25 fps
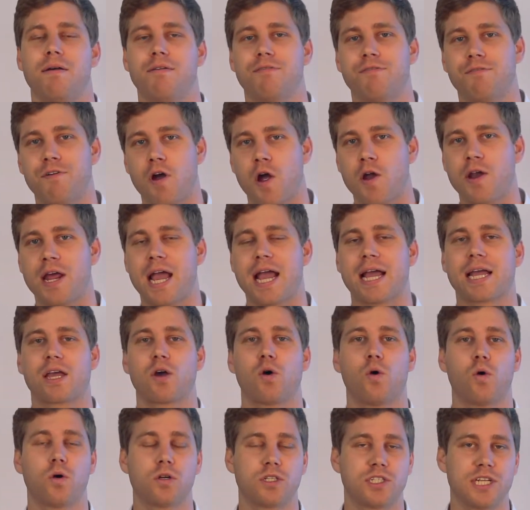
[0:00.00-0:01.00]
Phonak
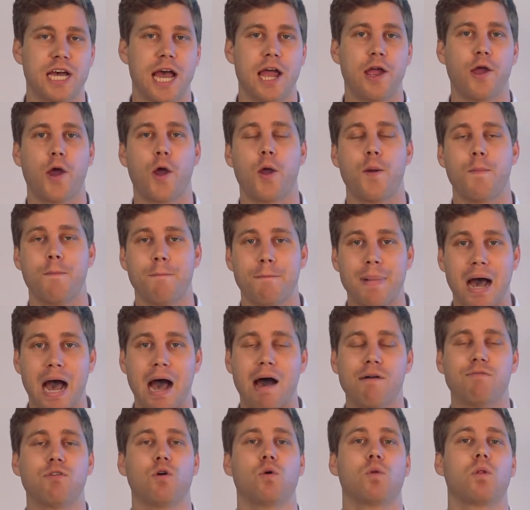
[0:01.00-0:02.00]
Audeo
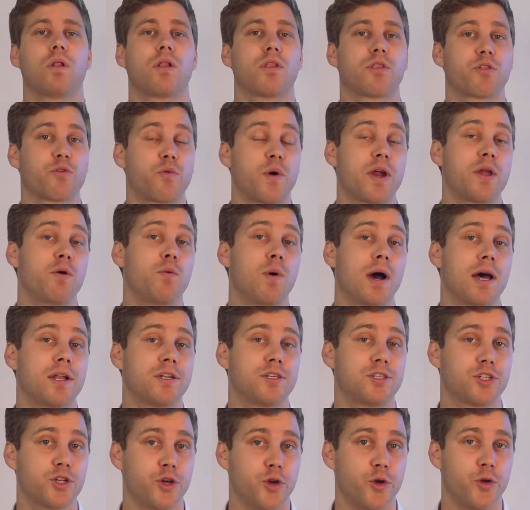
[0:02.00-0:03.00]
Marvel
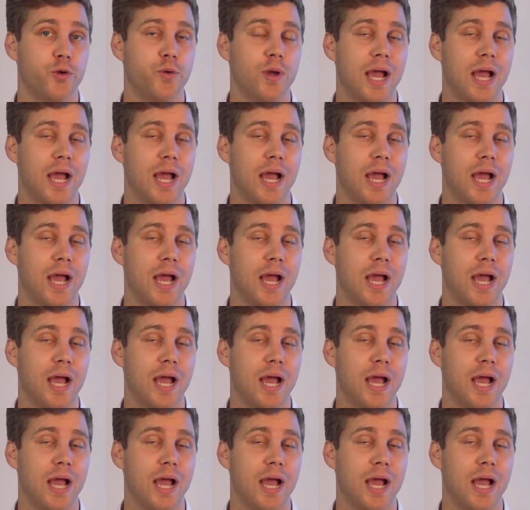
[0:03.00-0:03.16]
312